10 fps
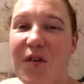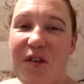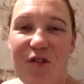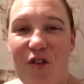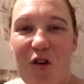
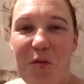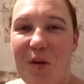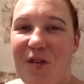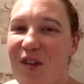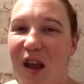it's
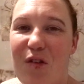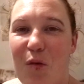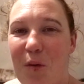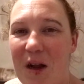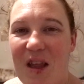Vlogmas day
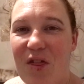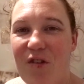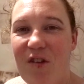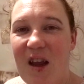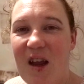
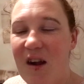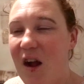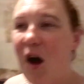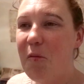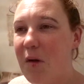23. I
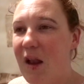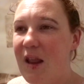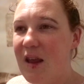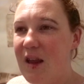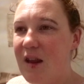can't
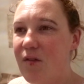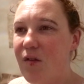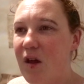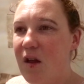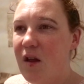
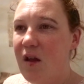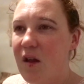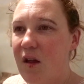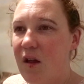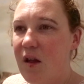believe
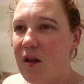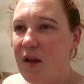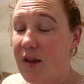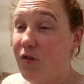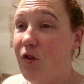
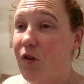it's